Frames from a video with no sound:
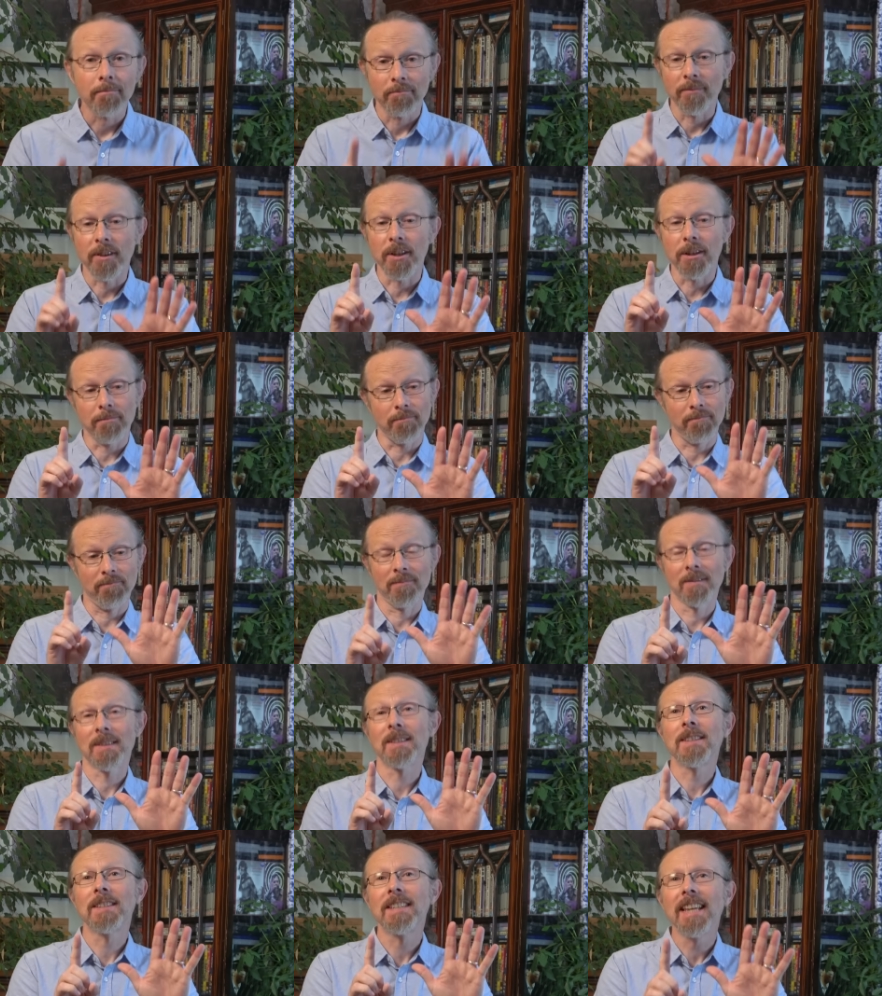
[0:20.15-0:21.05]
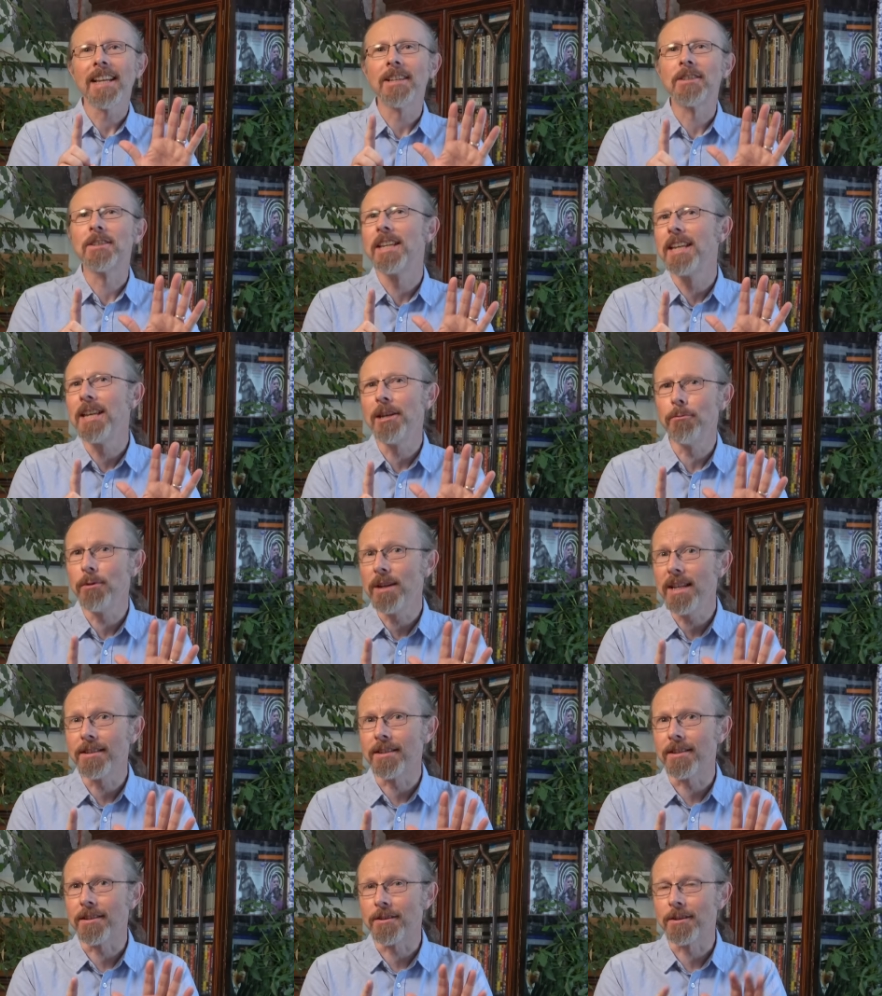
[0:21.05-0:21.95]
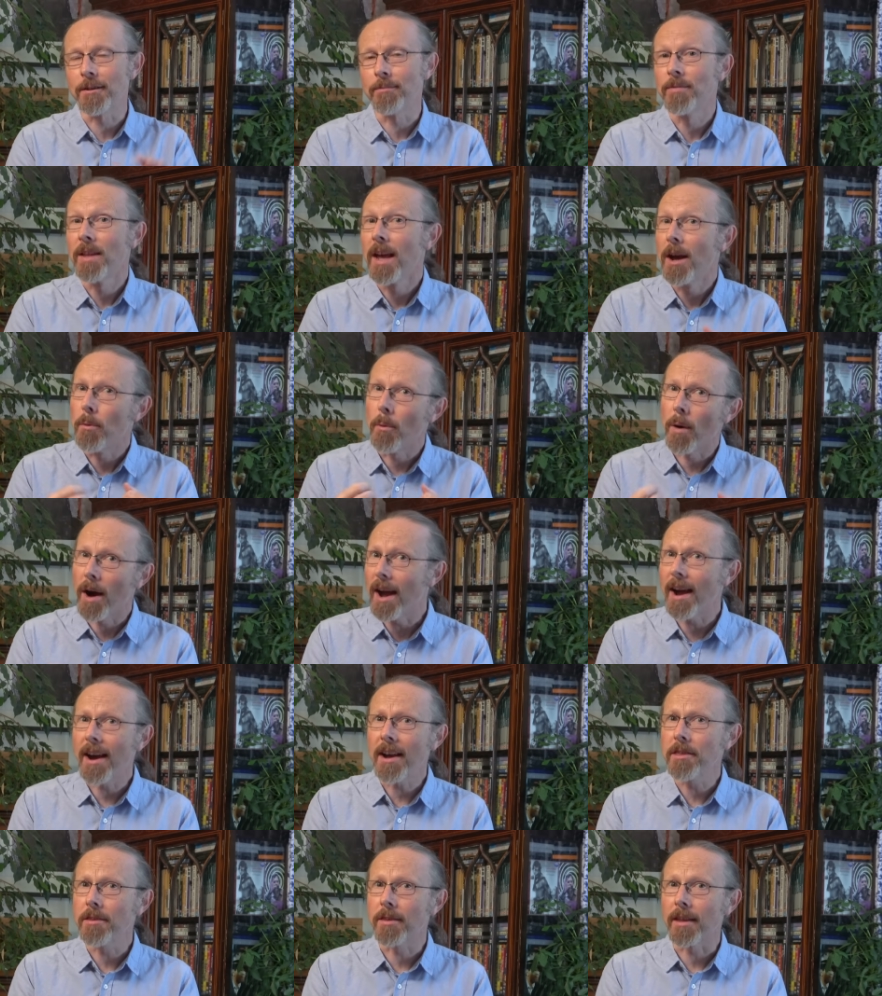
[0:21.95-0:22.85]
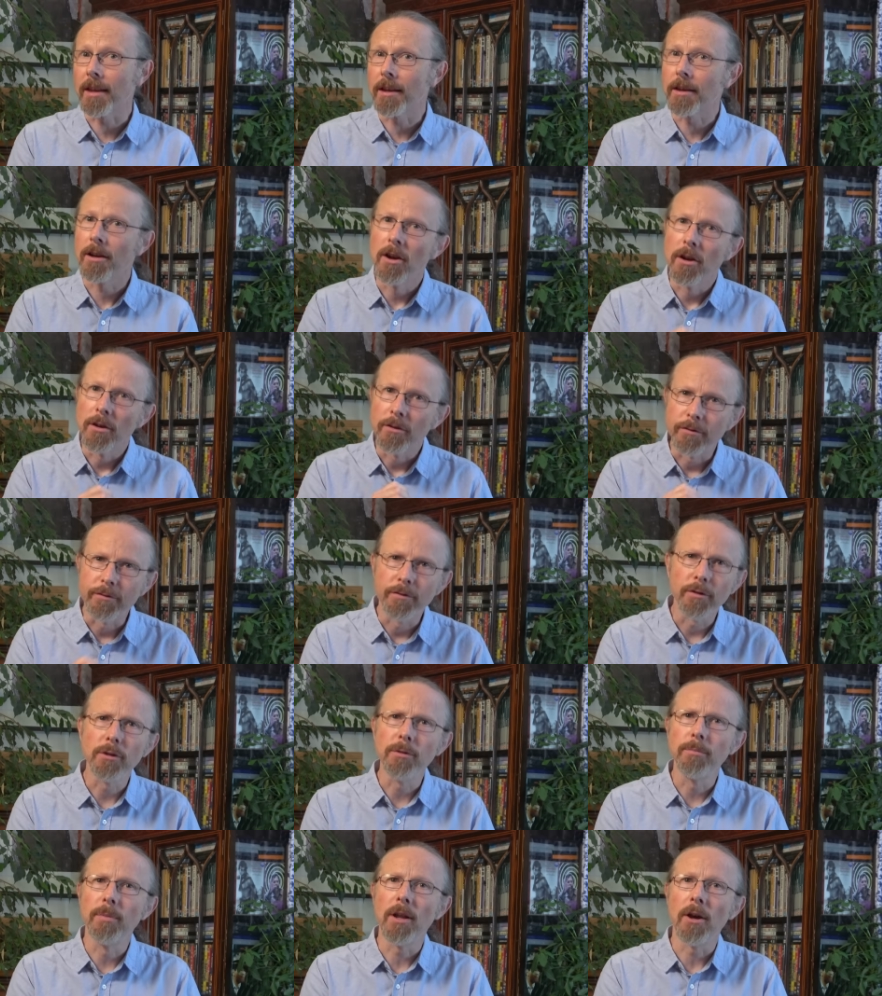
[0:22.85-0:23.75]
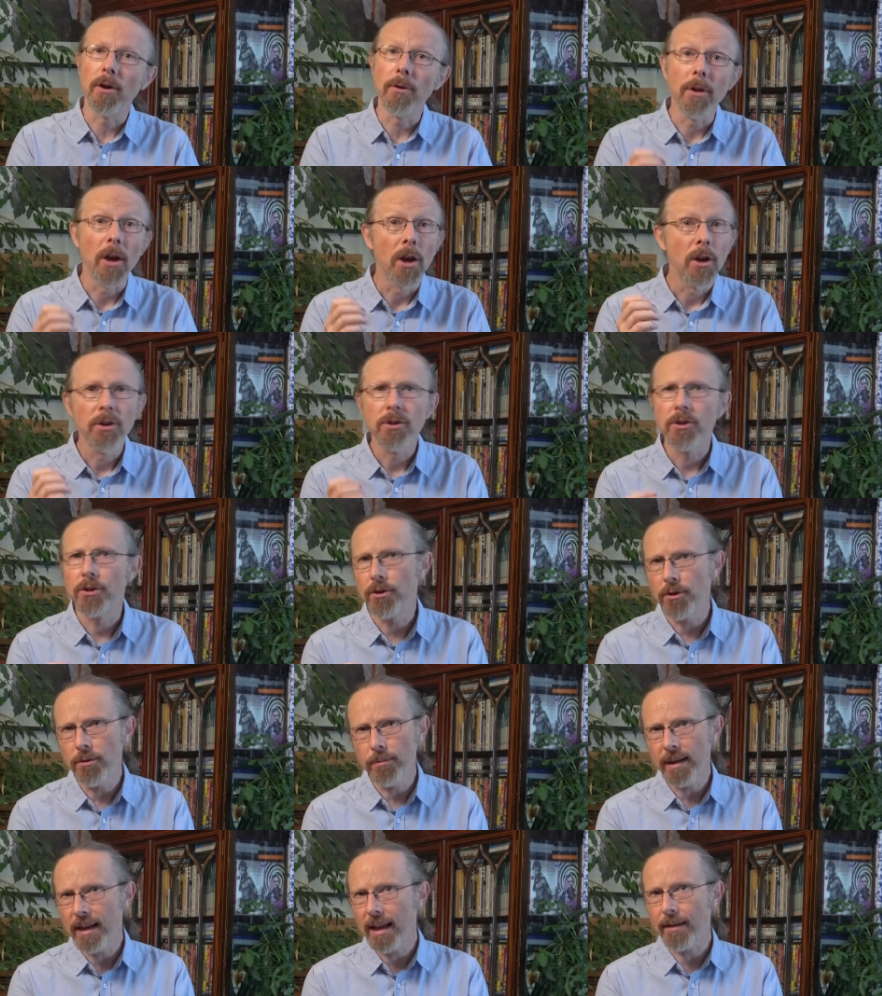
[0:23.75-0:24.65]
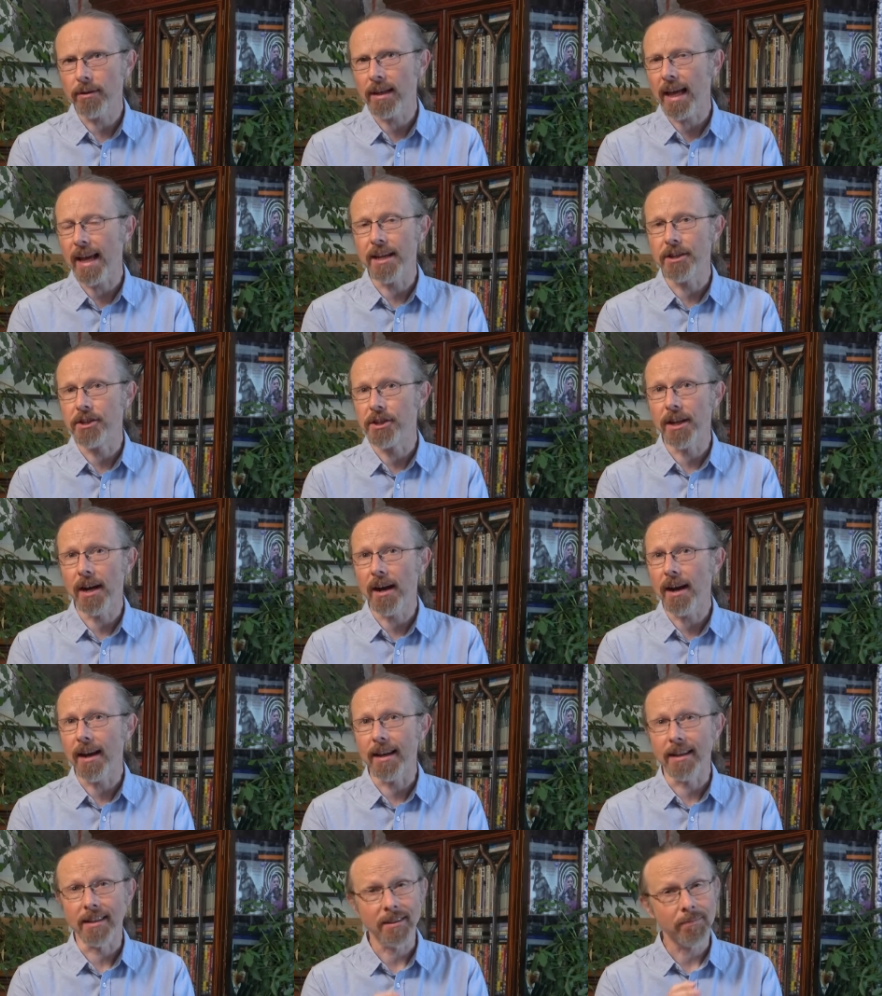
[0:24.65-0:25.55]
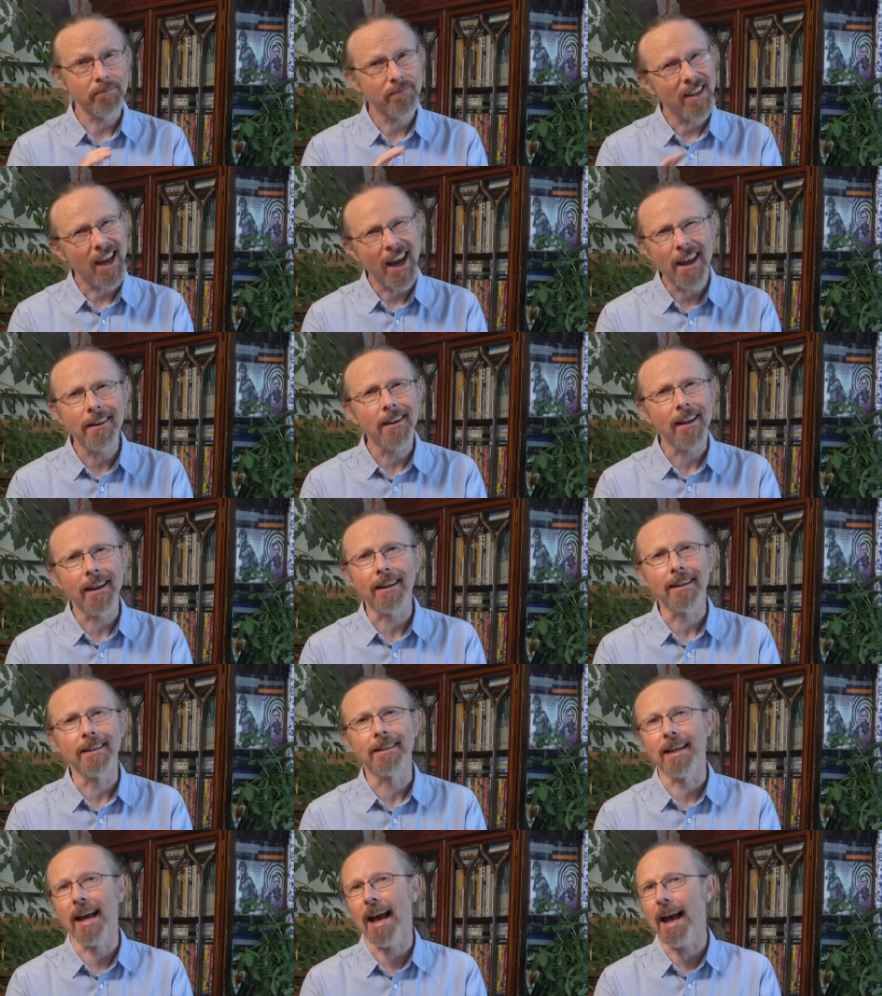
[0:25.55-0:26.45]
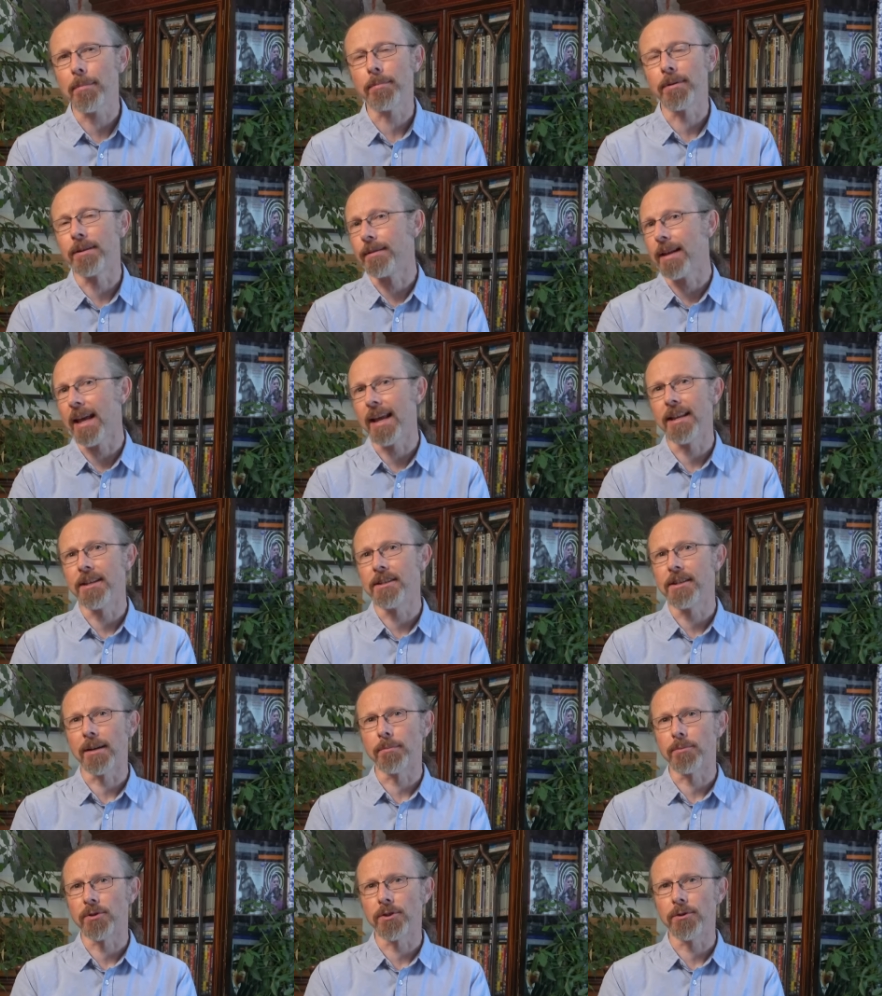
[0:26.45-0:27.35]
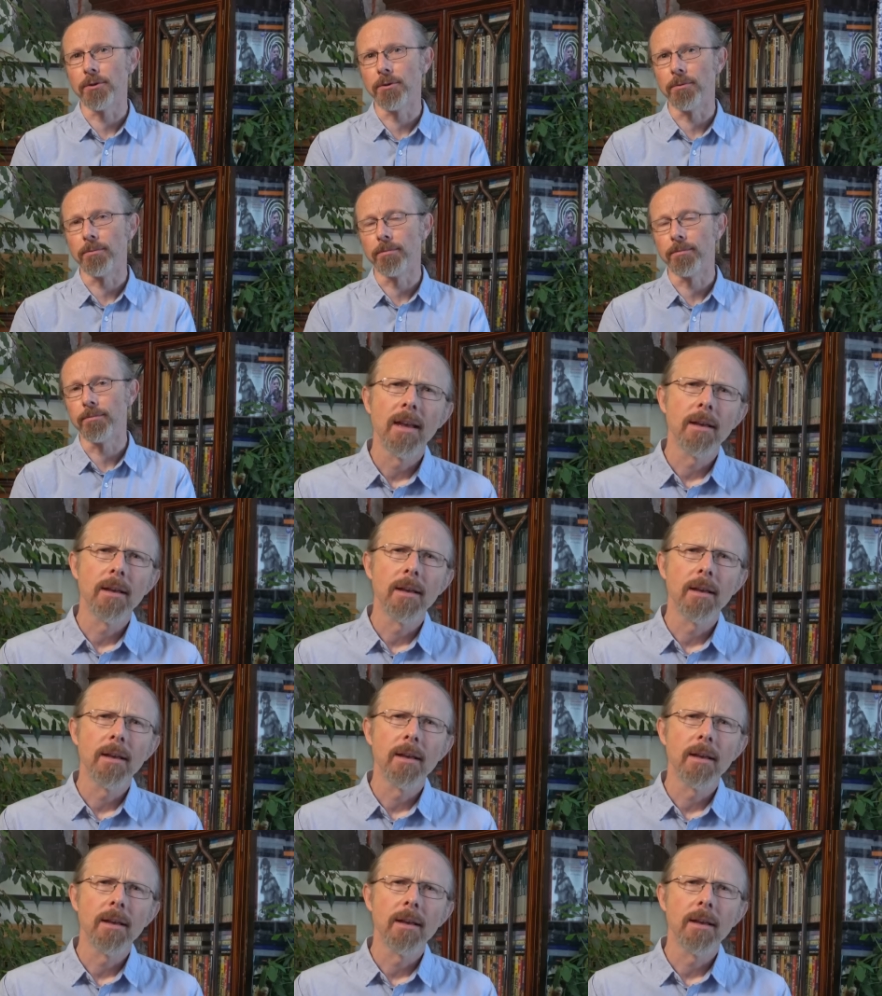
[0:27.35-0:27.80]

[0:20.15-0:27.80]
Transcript: the six key reasons why I think full blown human level AGI is unlikely to happen anytime soon.